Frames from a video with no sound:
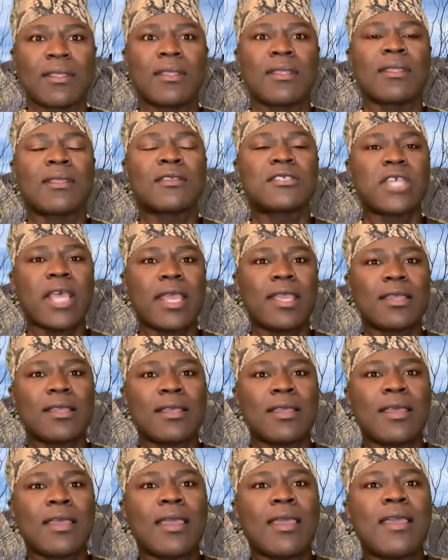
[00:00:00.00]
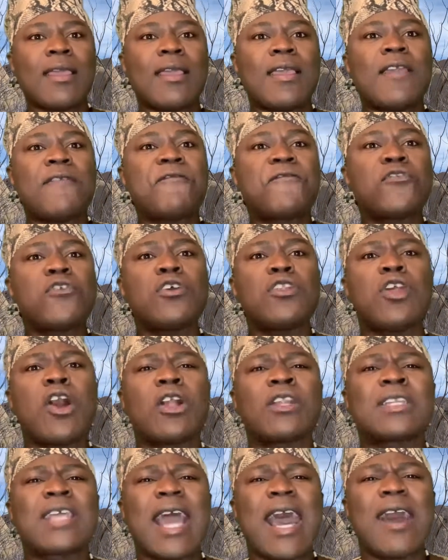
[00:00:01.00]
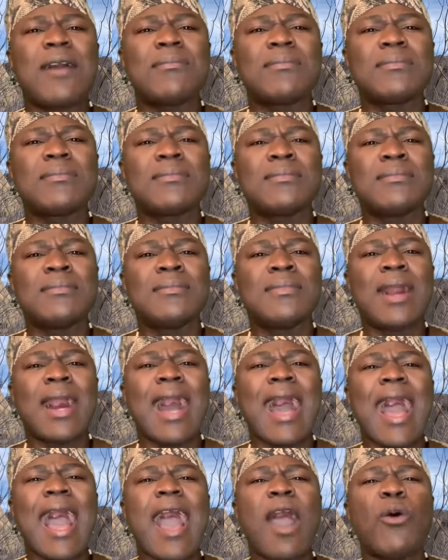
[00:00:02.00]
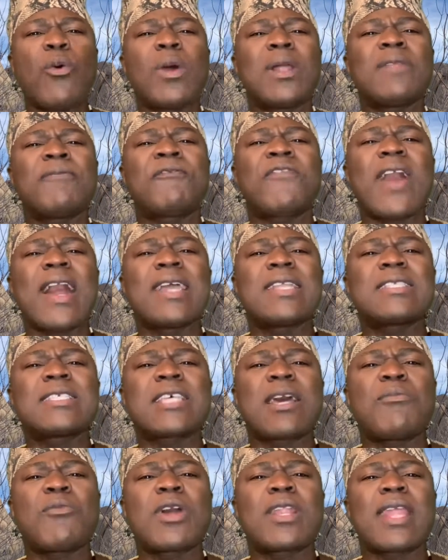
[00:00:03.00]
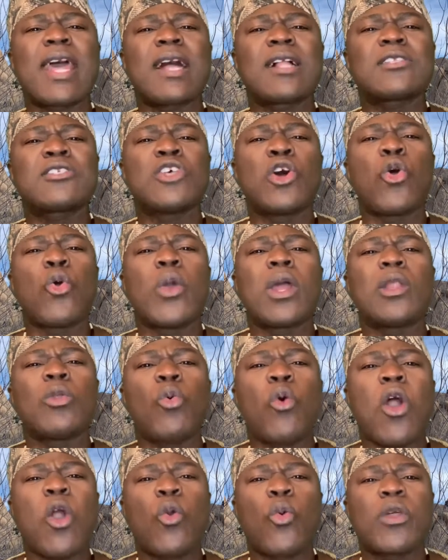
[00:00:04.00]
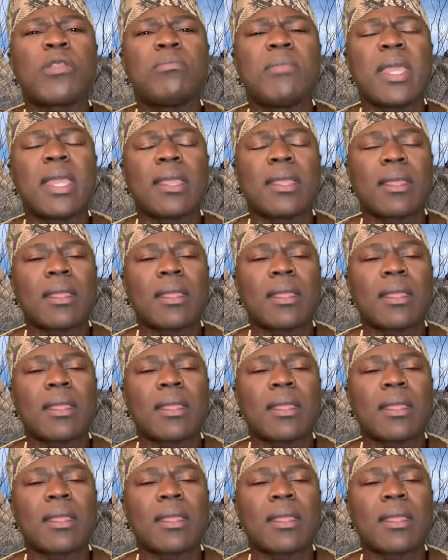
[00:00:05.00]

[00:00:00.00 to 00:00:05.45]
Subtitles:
saying, if you don't come, I will find someone else who will walk with me.